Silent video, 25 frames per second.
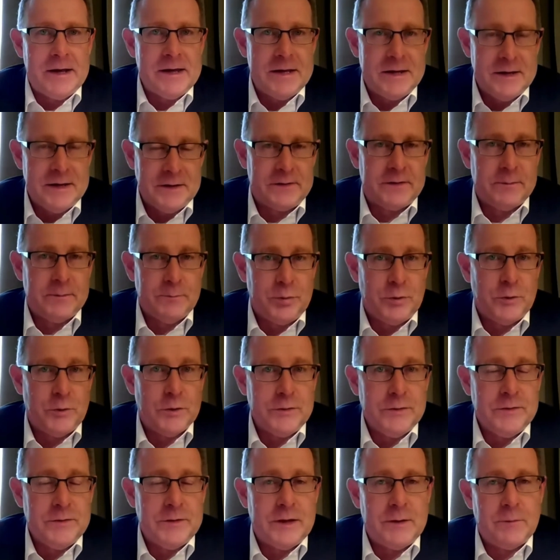It is
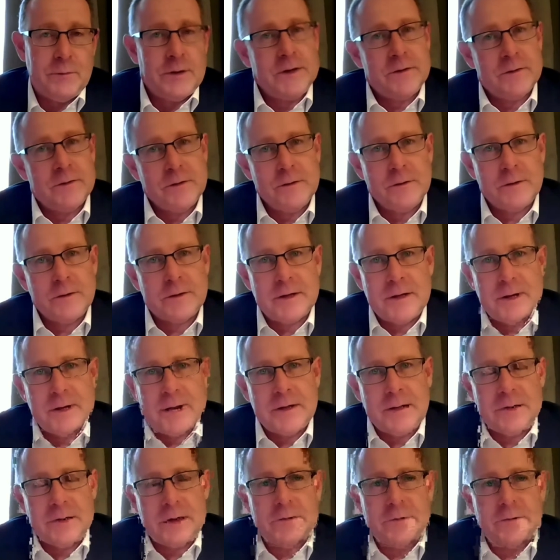important that we do look
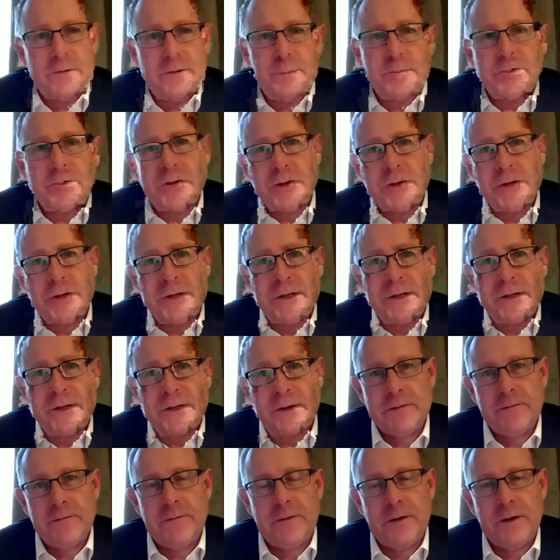at how those
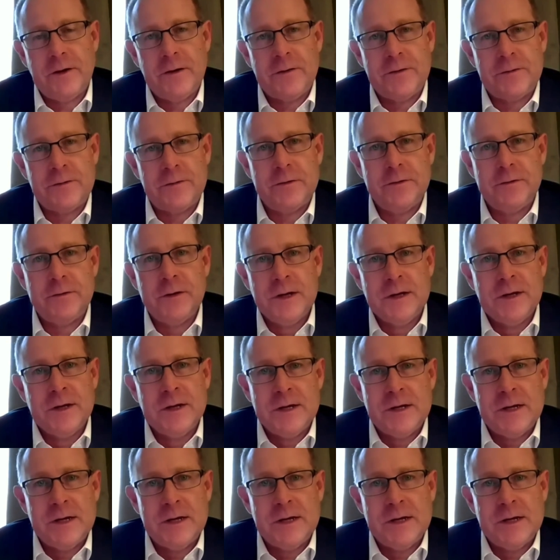opportunities can flow through,